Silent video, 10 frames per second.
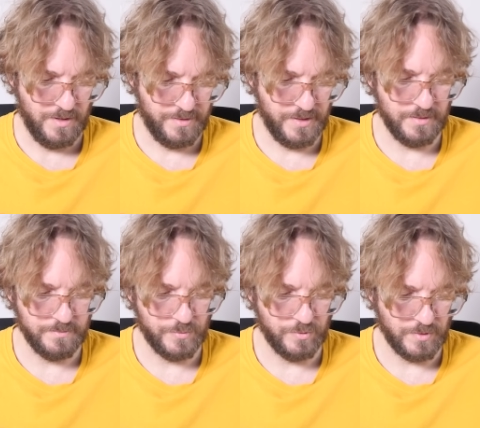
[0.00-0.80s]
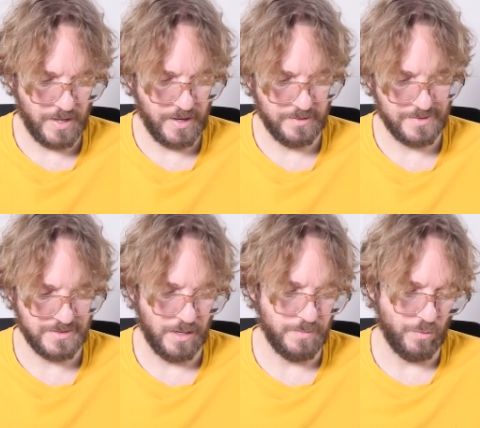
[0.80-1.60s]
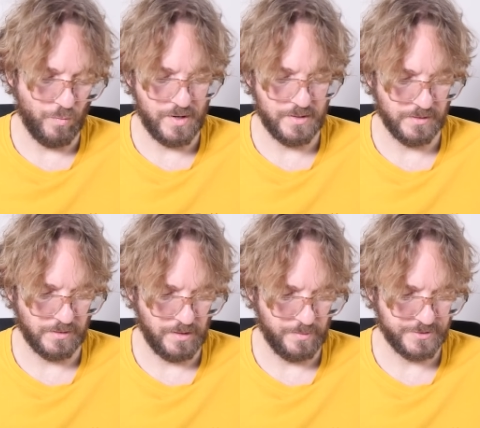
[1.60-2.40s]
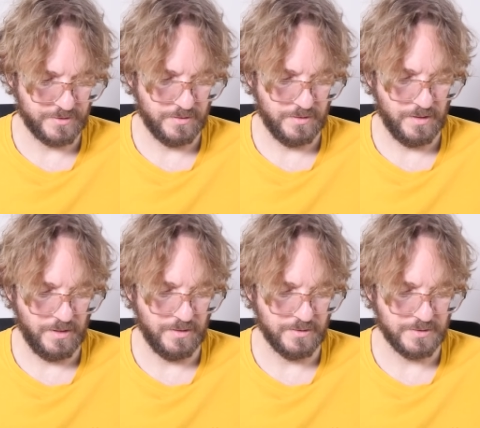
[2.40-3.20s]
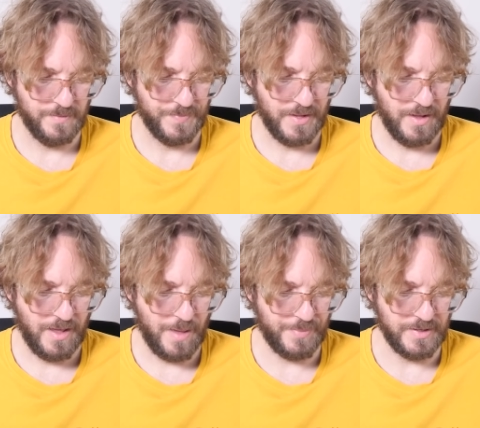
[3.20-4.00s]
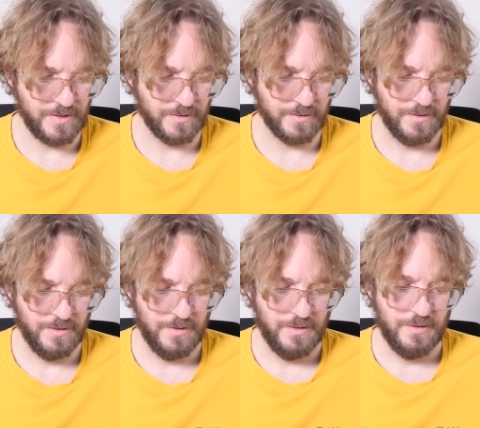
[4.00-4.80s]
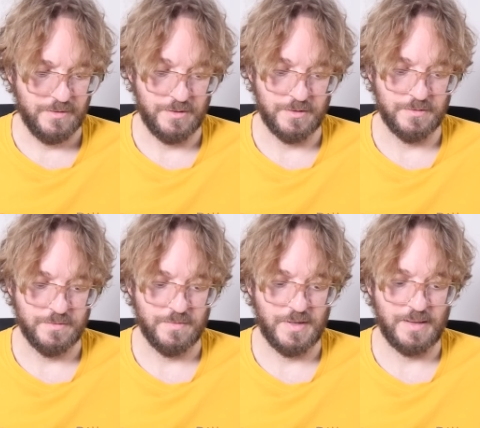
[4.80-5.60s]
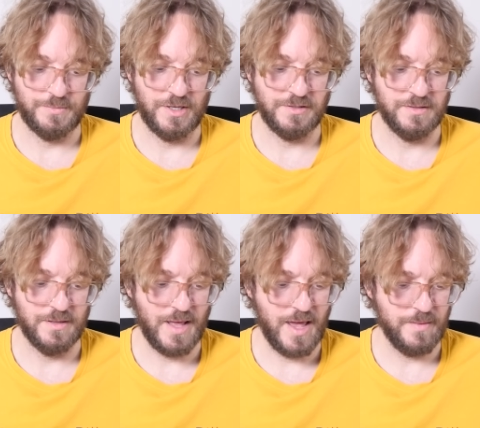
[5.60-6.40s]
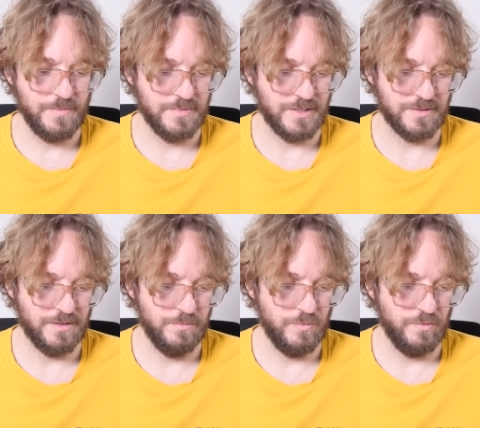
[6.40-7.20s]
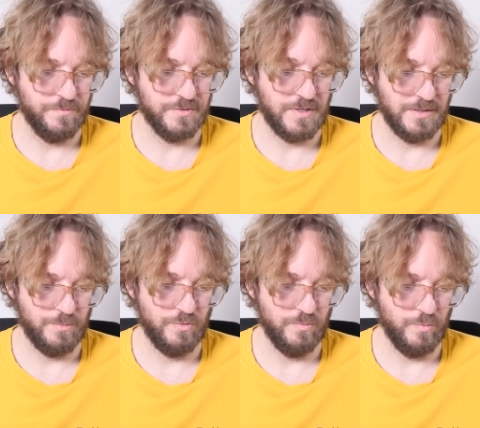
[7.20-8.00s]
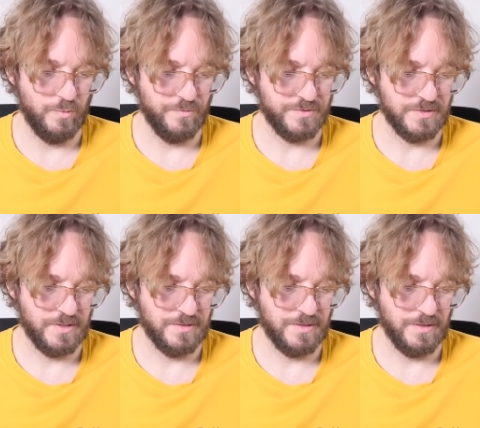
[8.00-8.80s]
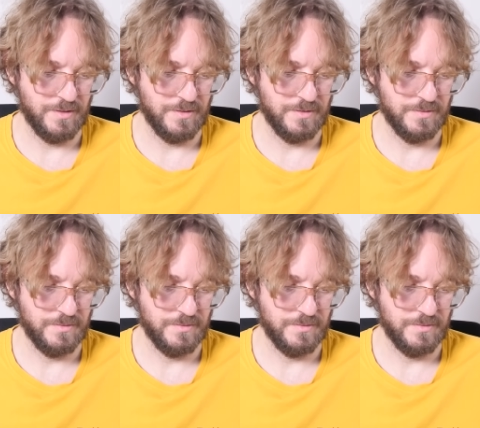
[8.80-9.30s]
thin blue line that's telling me where the eclipse is happening. You know, when I'm changing the time, the sun moves and the moon moves until